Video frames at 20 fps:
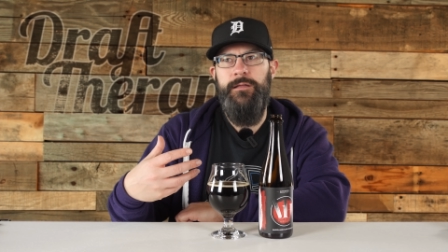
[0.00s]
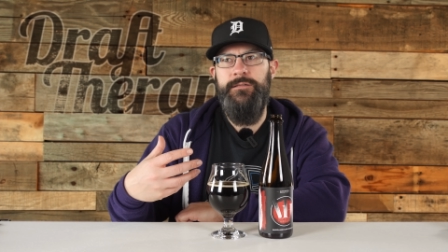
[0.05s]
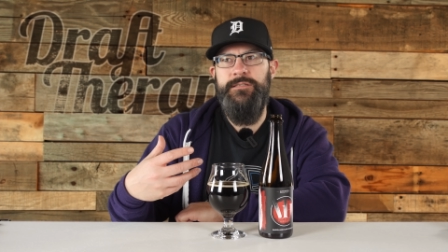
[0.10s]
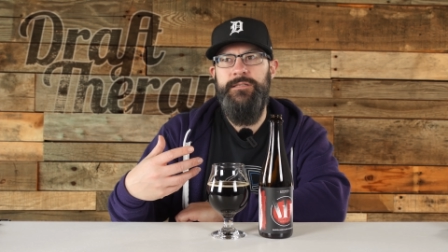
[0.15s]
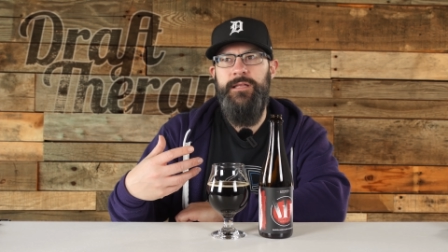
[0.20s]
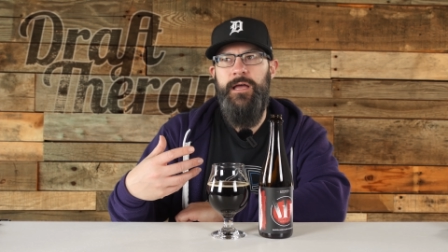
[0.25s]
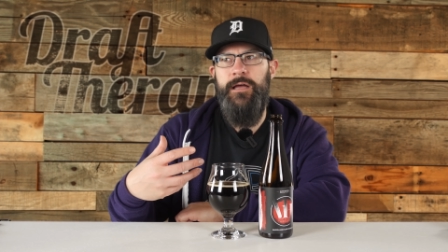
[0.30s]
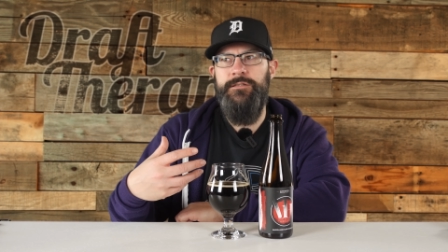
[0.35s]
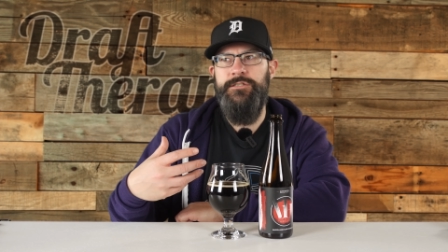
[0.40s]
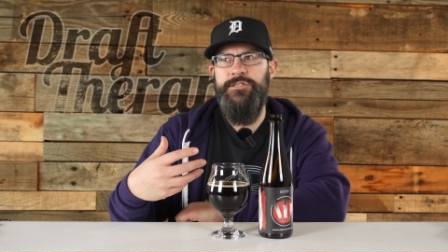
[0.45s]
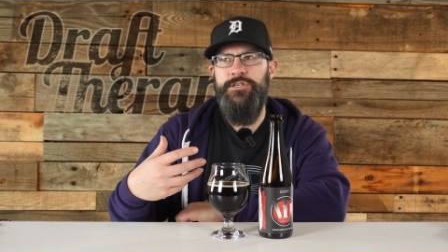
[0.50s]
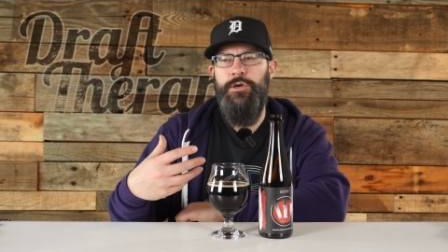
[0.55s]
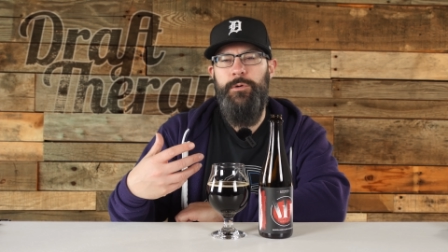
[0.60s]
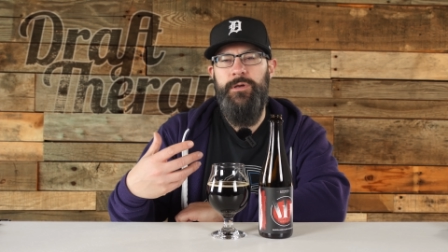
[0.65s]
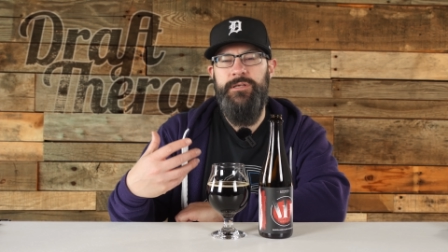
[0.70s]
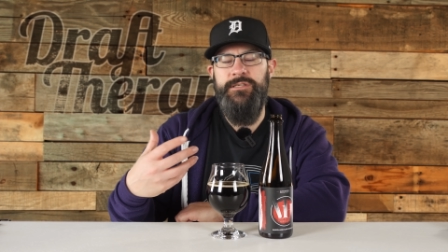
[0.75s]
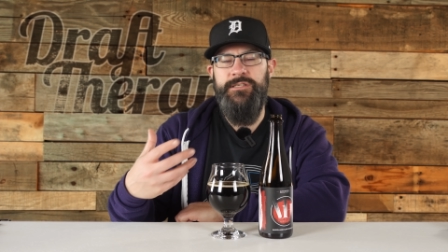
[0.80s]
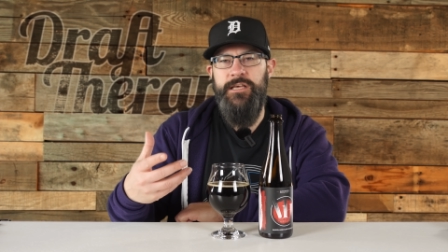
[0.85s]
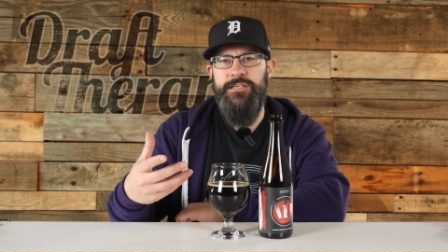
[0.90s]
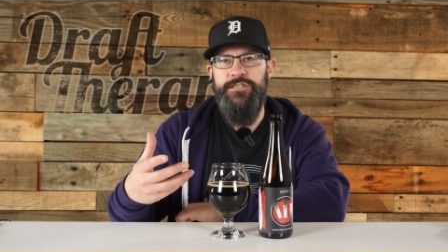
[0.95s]
it's not
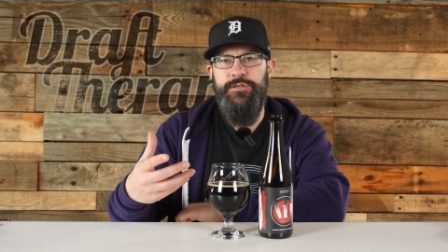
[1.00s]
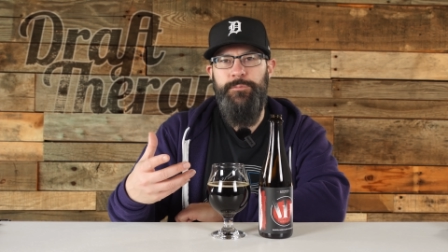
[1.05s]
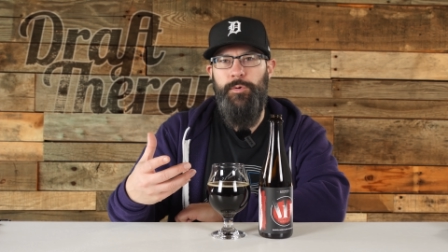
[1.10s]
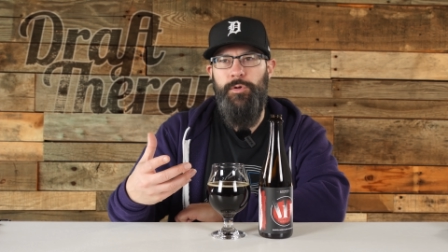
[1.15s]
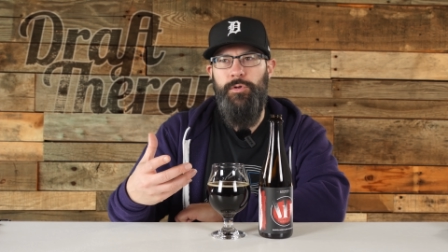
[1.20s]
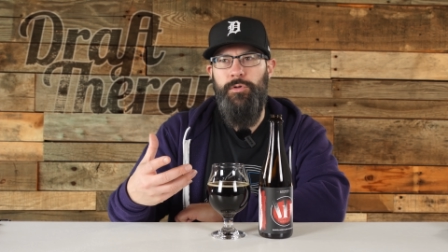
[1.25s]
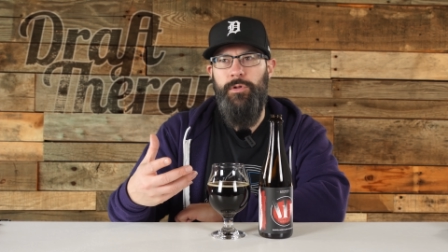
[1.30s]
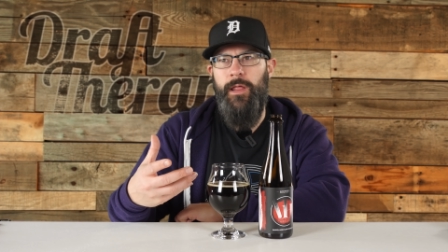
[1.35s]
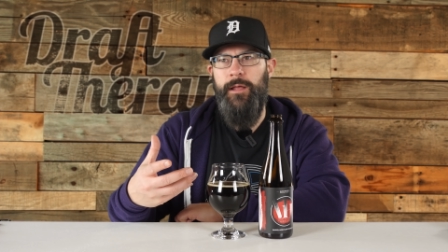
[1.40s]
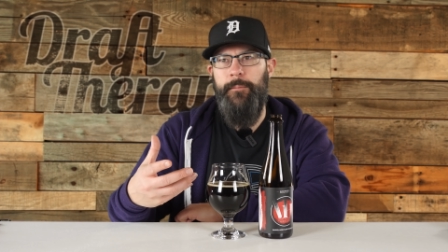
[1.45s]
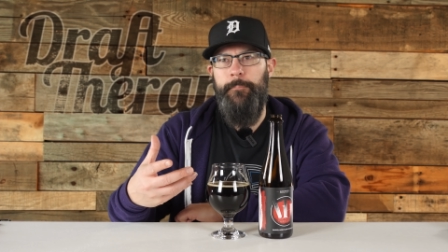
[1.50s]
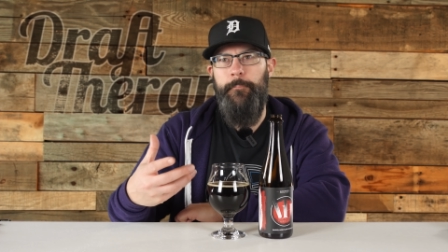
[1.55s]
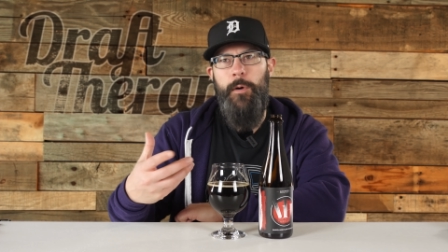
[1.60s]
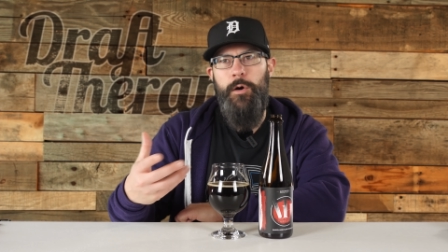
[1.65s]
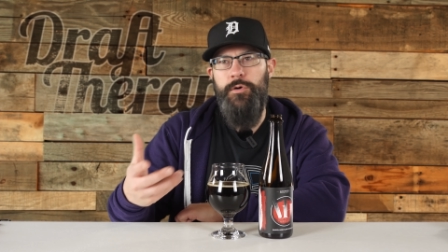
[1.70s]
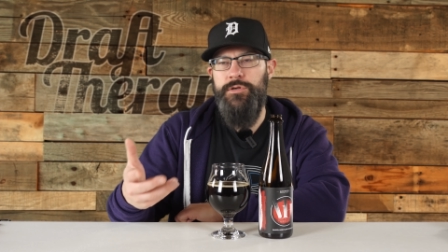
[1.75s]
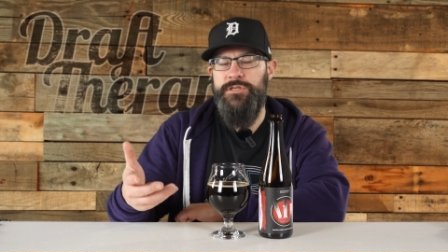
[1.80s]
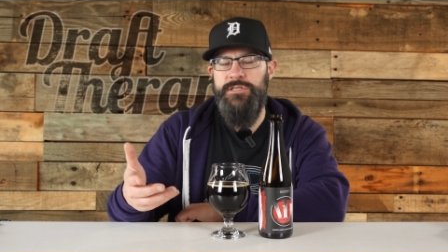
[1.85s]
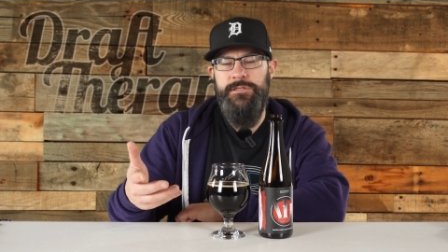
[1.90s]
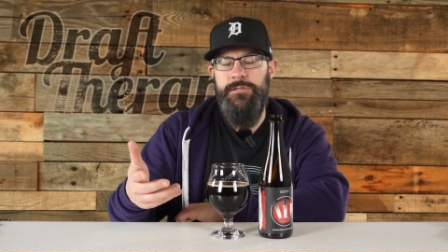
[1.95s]
so accessible like
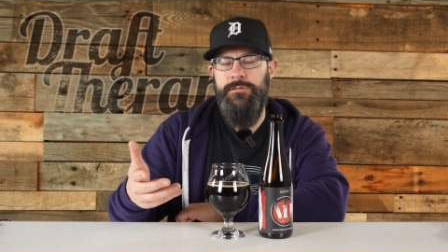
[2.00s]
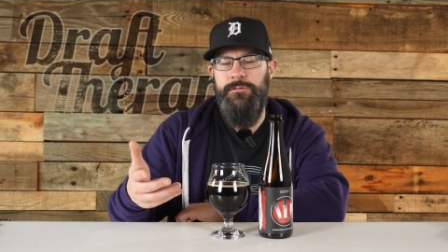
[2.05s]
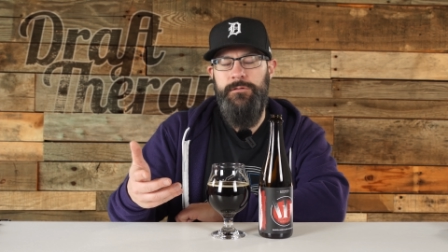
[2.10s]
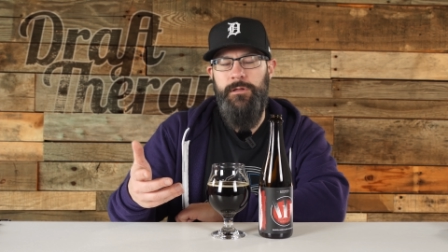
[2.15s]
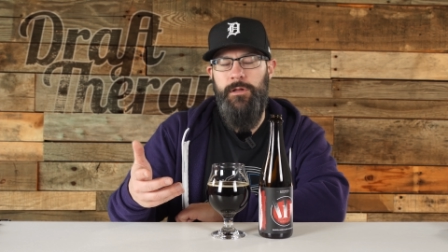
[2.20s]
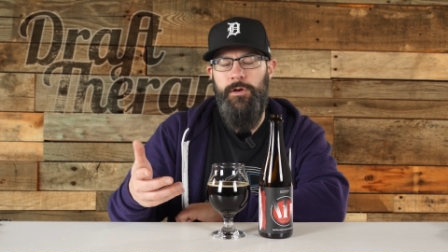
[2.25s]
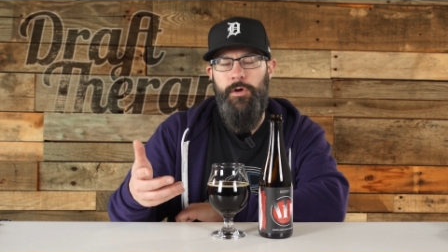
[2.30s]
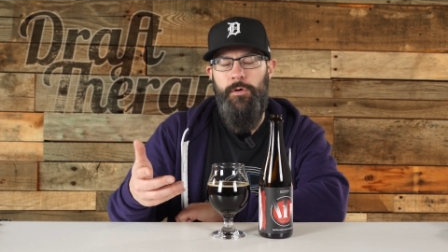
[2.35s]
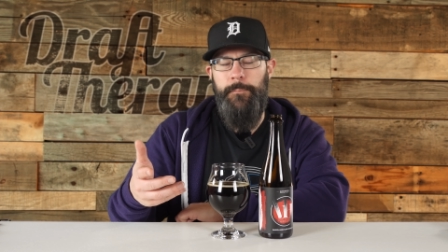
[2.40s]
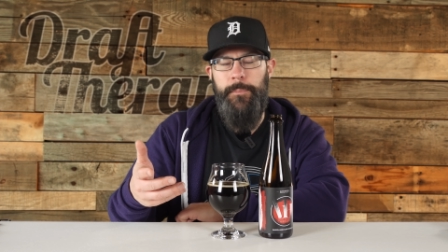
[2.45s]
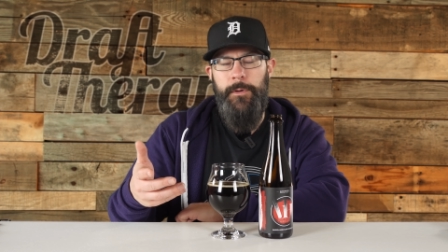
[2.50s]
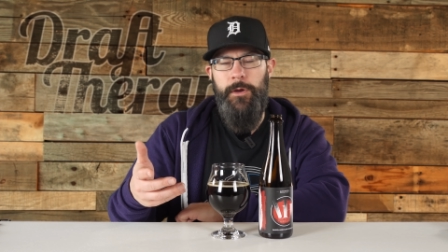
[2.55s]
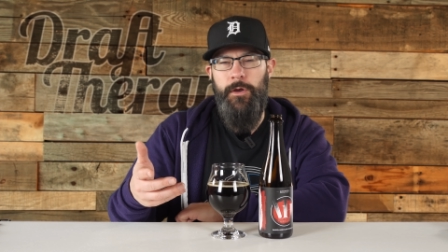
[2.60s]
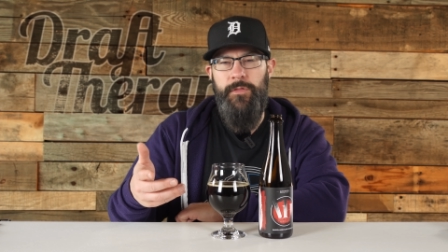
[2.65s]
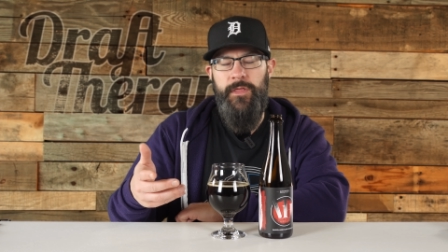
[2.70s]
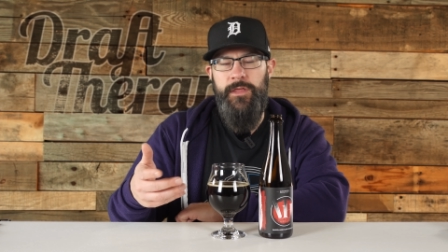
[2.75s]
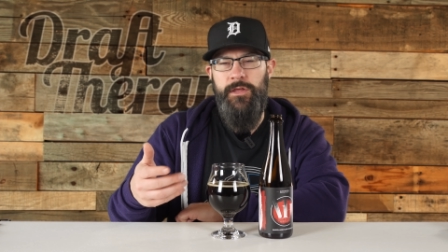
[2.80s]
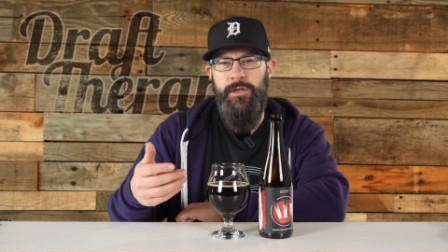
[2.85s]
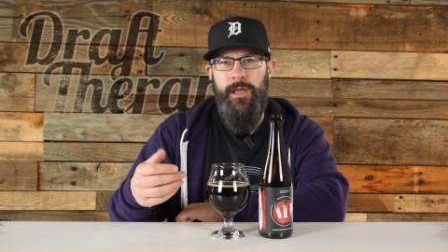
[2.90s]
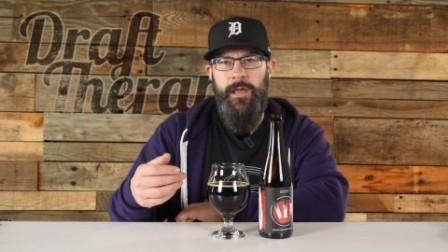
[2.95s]
most, you know,
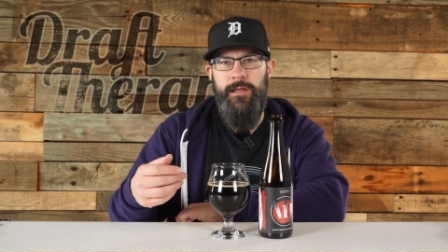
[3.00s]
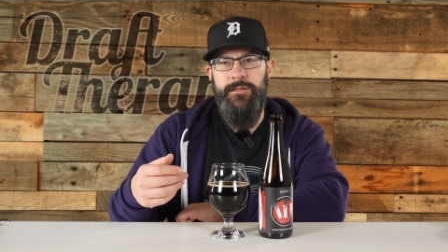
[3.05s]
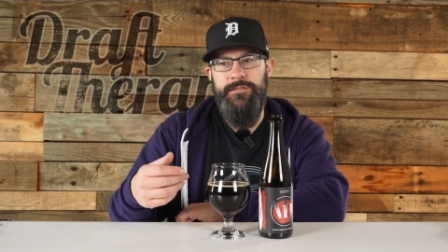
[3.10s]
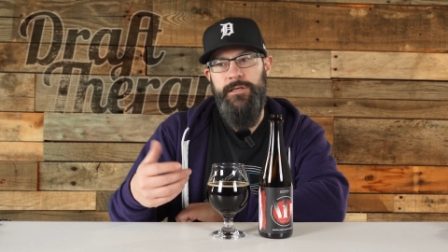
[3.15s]
beer that you get.